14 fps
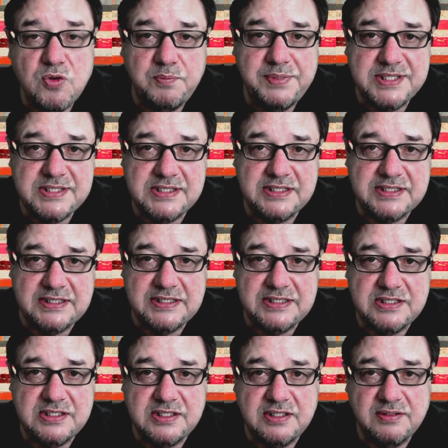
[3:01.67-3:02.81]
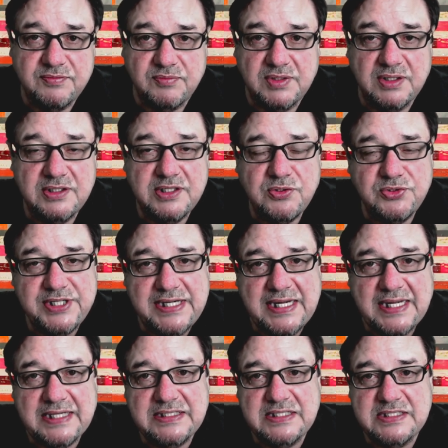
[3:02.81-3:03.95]
businesses, the little
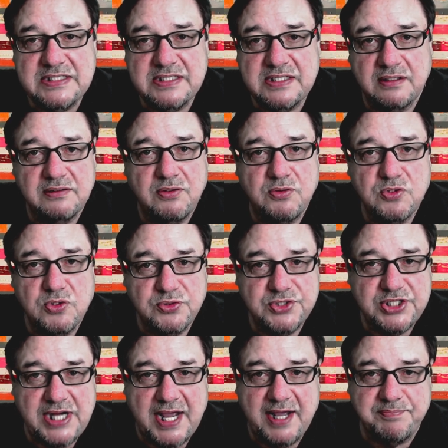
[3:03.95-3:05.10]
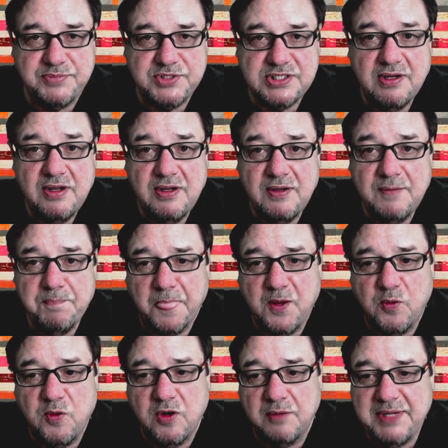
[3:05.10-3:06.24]
tiendas and local shops,
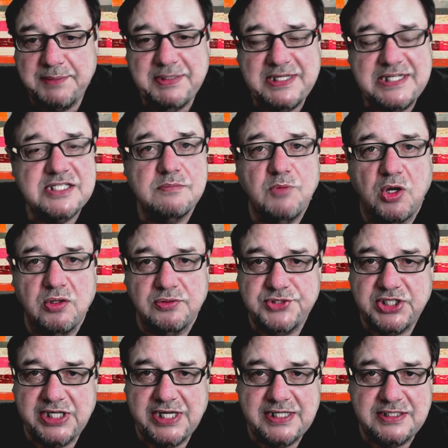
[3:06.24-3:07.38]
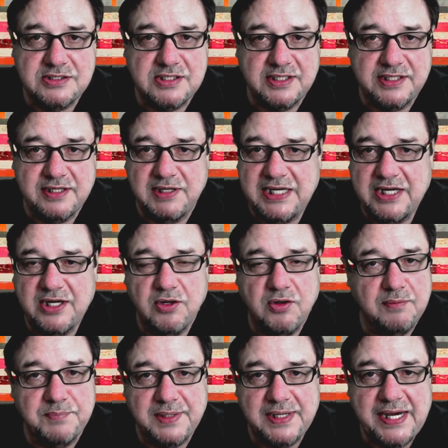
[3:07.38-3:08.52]
or maybe small chains like here
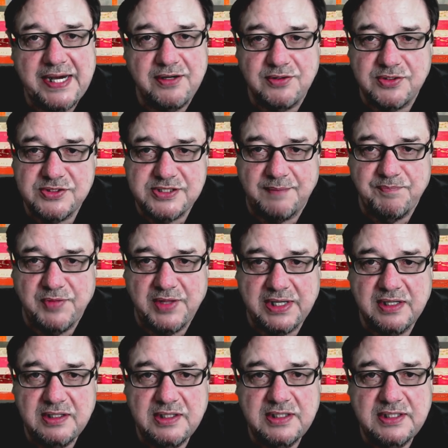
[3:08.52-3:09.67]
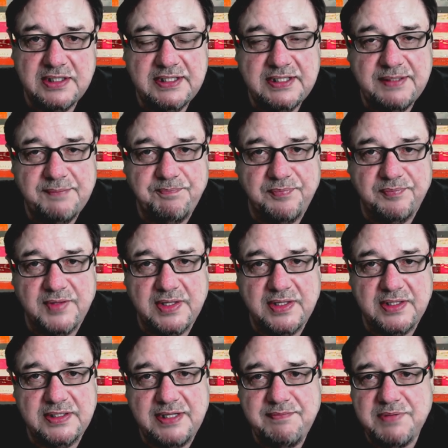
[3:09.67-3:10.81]
in Potato or something,
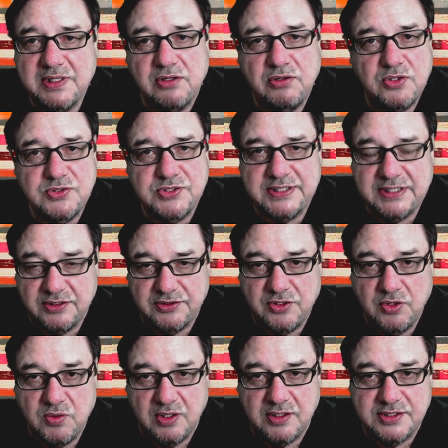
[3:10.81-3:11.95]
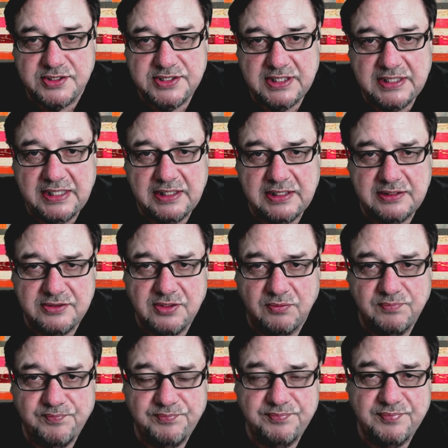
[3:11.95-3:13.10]
they've been closing their doors and
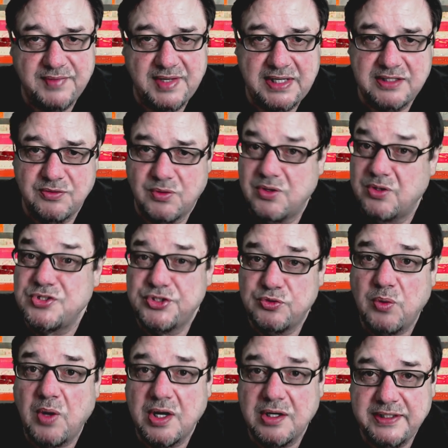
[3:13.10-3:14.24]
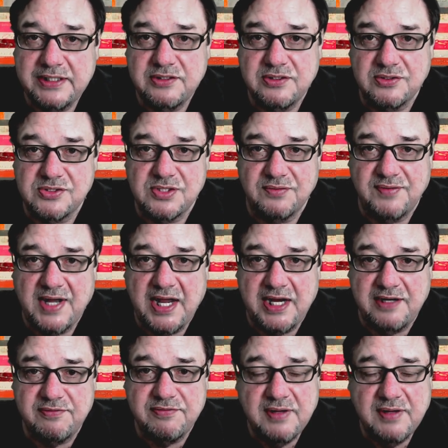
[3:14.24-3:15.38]
and or struggling to survive.